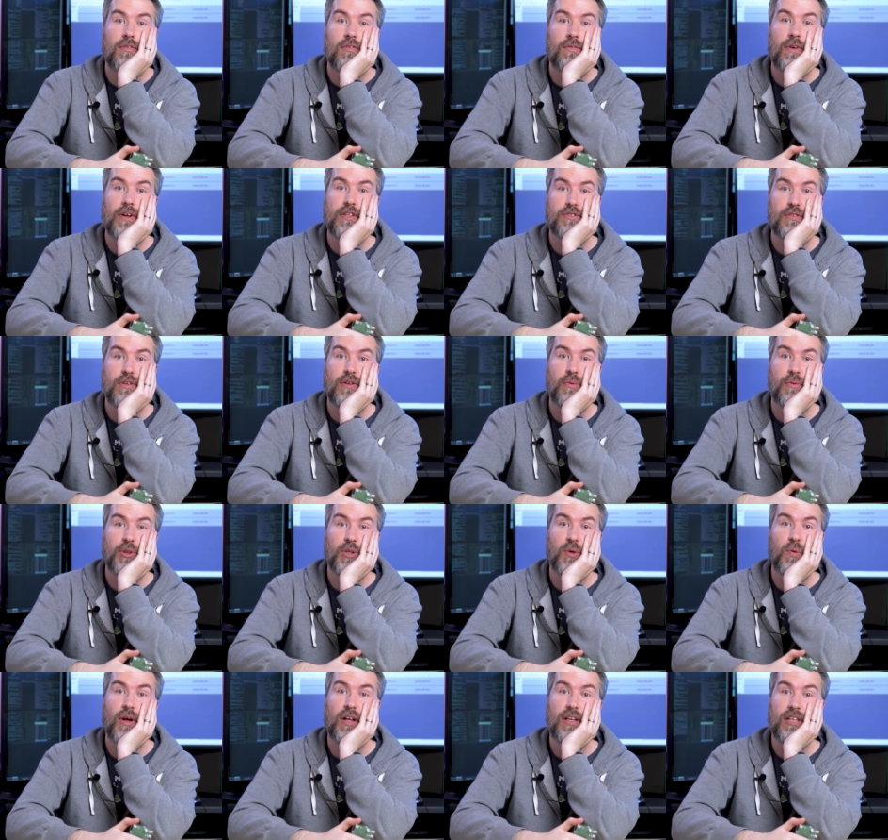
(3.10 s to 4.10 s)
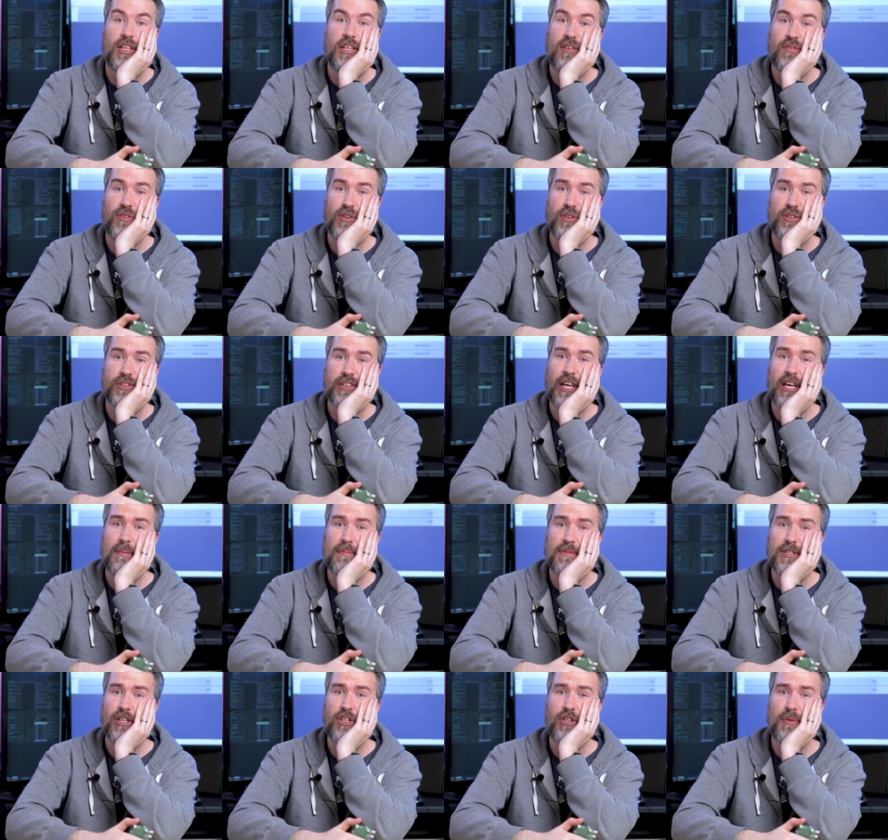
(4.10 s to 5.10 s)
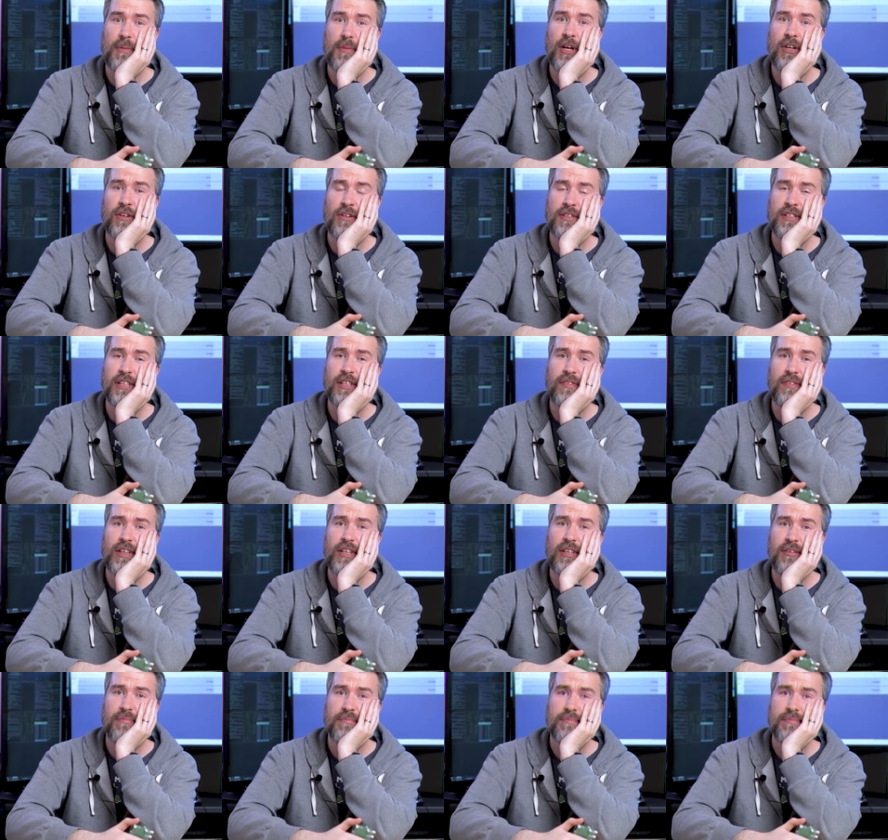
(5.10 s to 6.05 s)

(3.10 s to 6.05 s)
Frustrated with the quality of your old games on your modern TV?